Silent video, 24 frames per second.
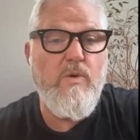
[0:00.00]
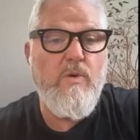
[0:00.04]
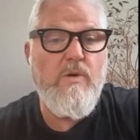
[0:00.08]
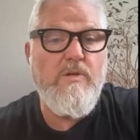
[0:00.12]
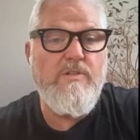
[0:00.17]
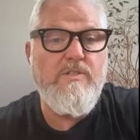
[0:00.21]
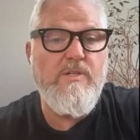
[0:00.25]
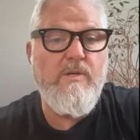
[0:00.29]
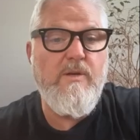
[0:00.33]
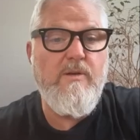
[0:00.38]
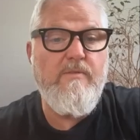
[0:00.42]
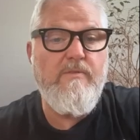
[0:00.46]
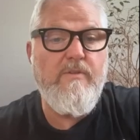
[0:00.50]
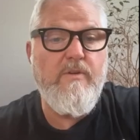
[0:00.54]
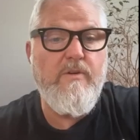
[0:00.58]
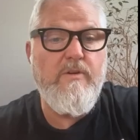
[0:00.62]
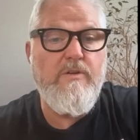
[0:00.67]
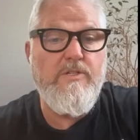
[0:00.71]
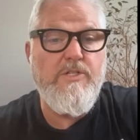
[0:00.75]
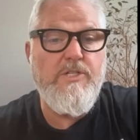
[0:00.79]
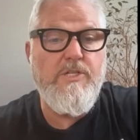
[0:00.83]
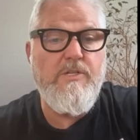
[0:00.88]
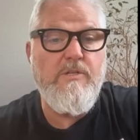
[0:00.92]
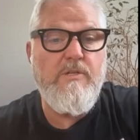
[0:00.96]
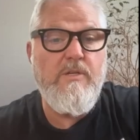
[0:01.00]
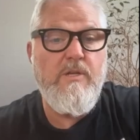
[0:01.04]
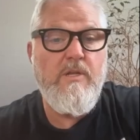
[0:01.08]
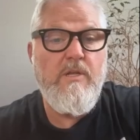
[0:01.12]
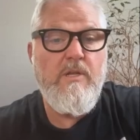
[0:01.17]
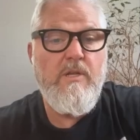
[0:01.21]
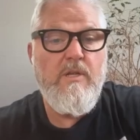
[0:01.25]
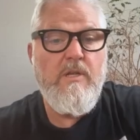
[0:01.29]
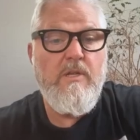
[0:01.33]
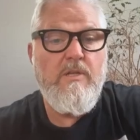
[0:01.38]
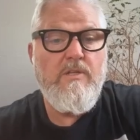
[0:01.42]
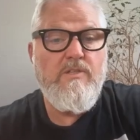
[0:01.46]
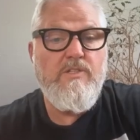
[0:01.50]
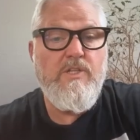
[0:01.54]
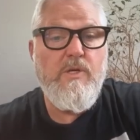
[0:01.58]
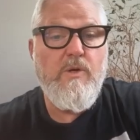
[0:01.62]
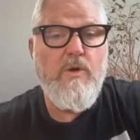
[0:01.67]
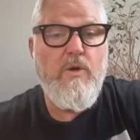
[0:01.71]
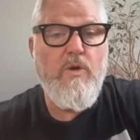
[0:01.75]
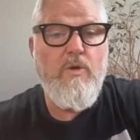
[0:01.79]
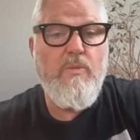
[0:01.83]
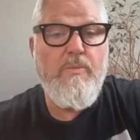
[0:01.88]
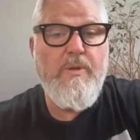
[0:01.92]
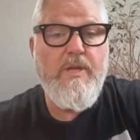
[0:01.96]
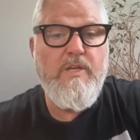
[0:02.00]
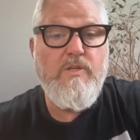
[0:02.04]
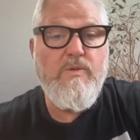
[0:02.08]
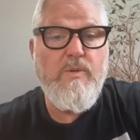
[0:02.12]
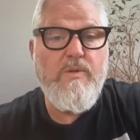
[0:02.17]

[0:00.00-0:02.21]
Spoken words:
or is there a version 0 homepage